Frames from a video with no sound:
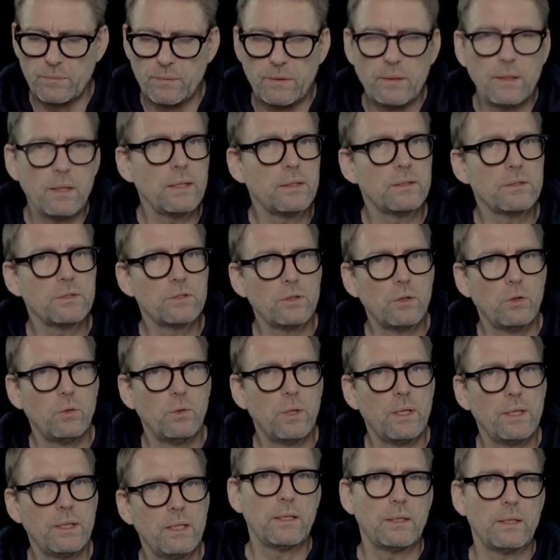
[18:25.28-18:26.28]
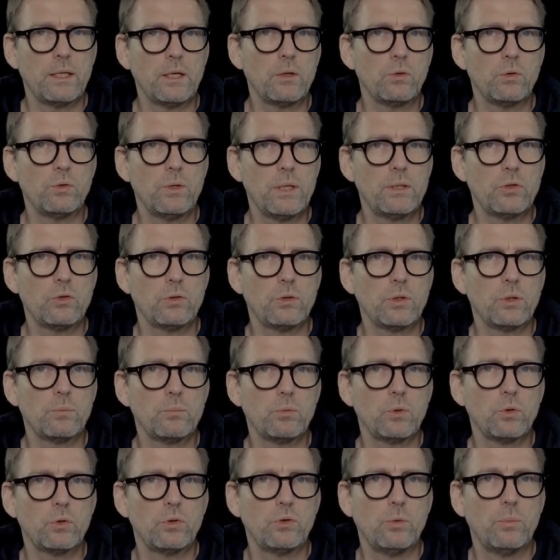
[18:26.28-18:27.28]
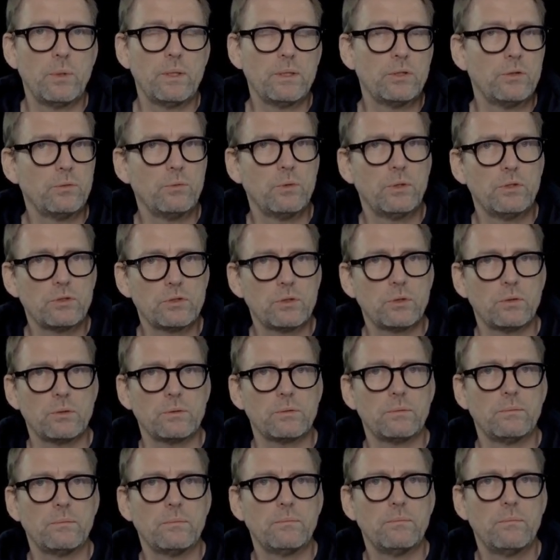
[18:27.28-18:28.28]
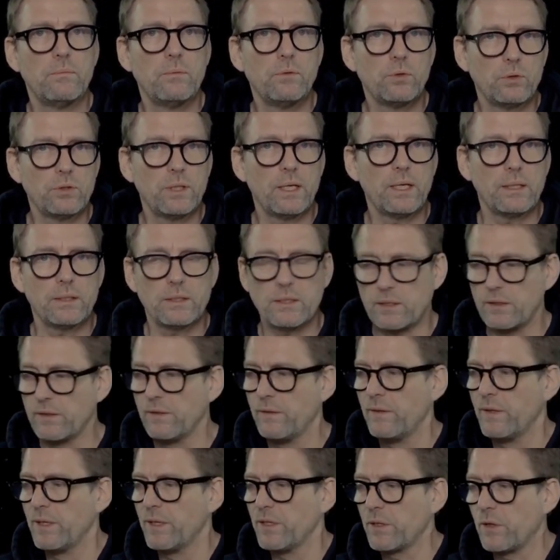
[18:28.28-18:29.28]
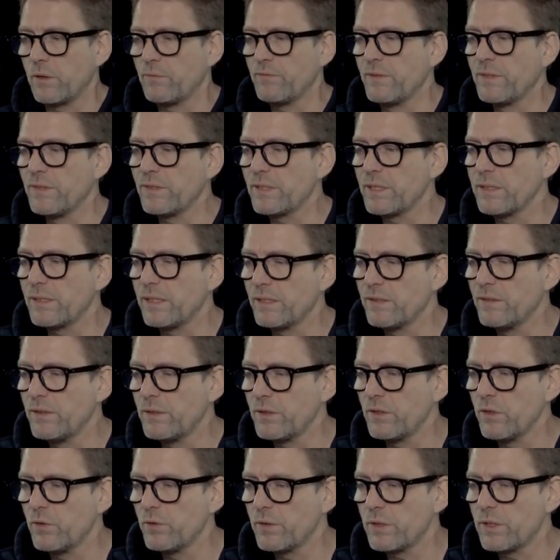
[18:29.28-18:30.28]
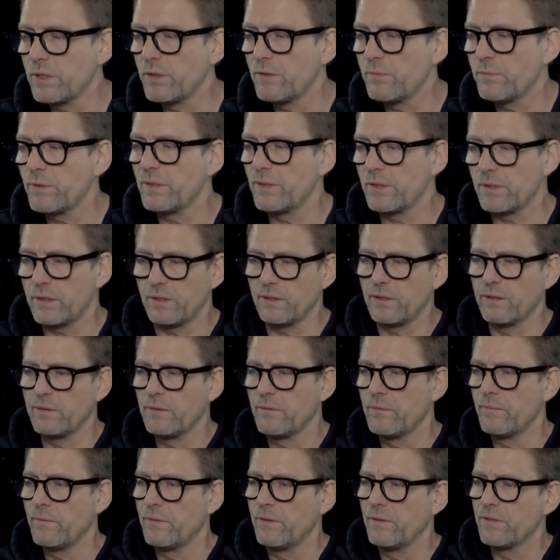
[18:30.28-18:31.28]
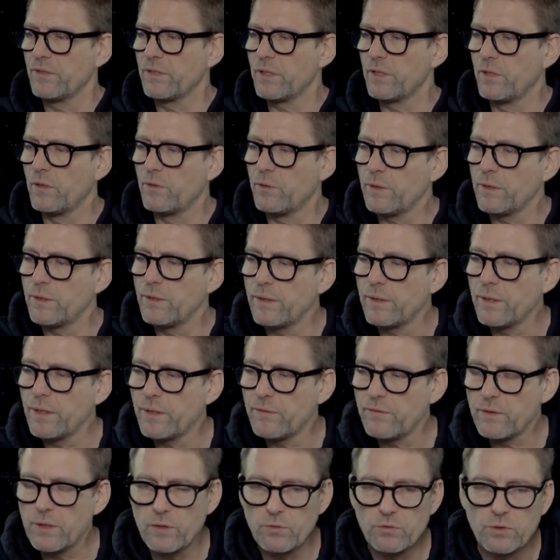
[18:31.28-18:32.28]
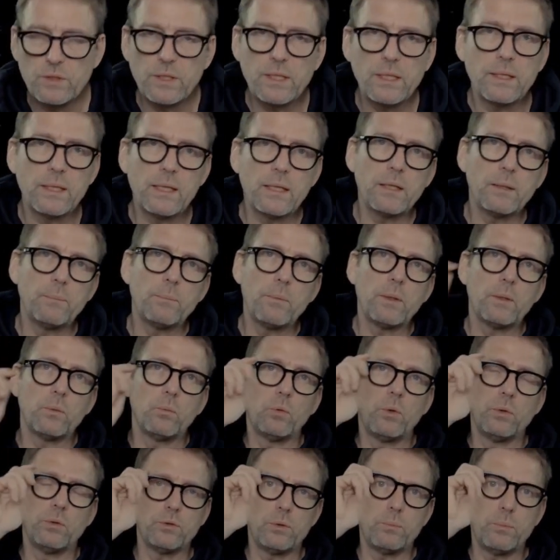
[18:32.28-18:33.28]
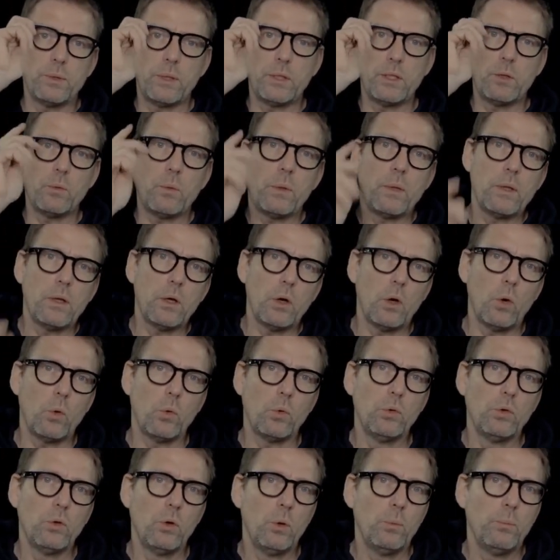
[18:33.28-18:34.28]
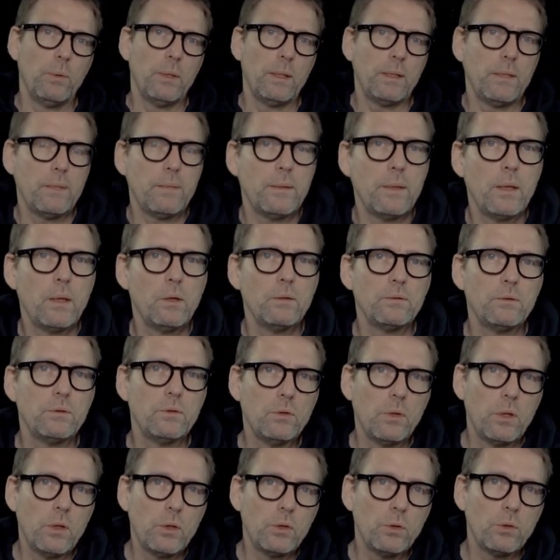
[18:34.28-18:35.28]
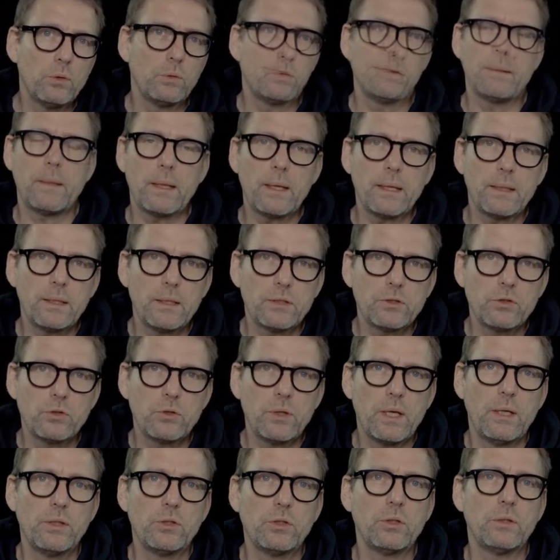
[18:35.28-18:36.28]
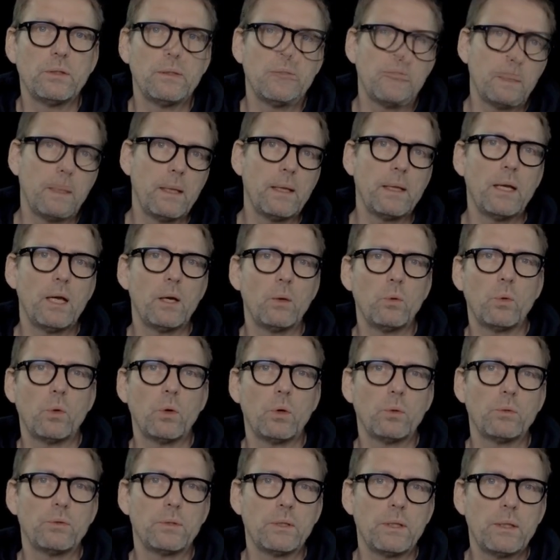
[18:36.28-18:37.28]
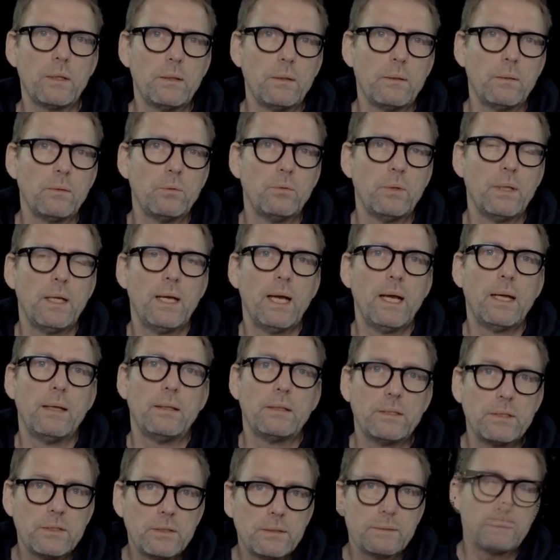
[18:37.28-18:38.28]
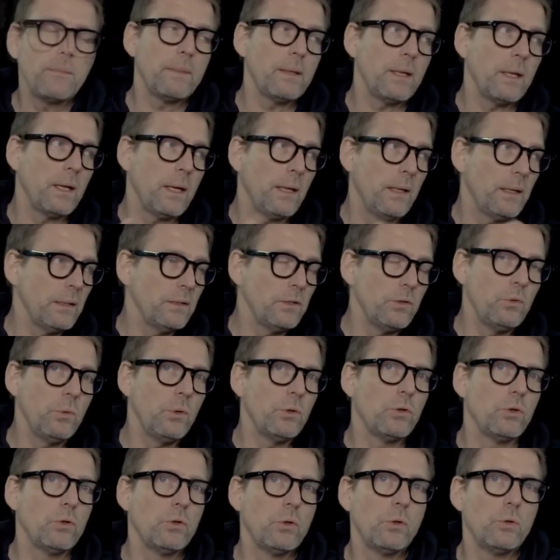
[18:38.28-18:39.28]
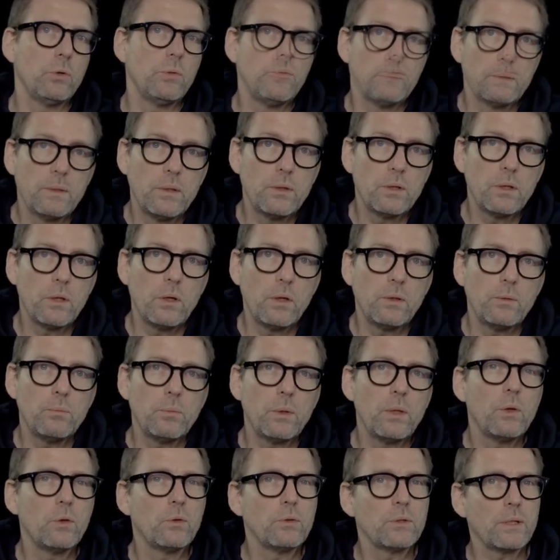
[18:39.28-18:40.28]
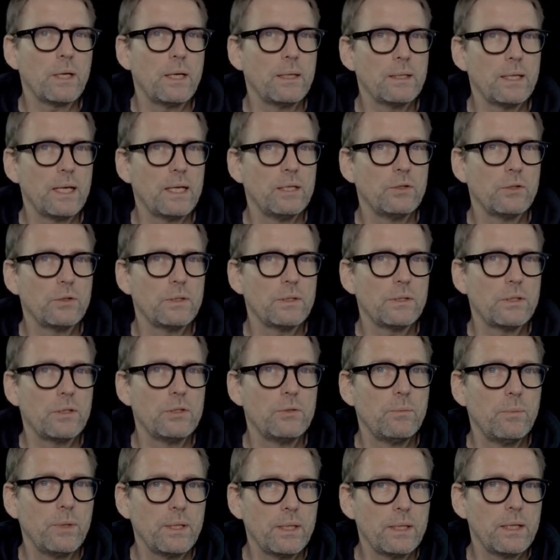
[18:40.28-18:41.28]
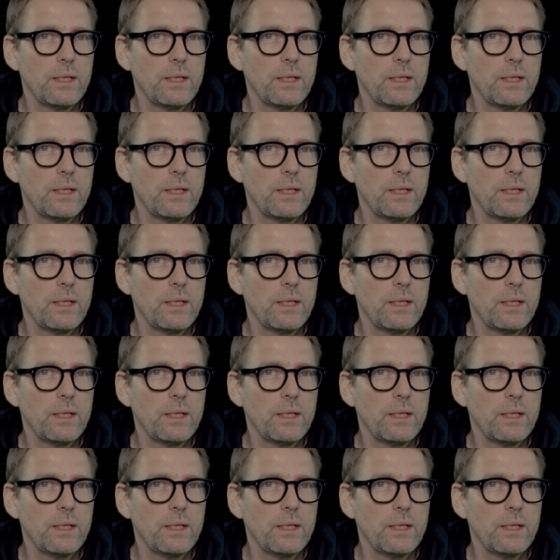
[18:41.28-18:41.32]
And so I can now gradually approach my espresso. For that, I obviously need to know a little bit. So, if I really get a bit more familiar with the whole topic of flow and extraction and how coffee reacts, then I can switch to nerd mode and actually display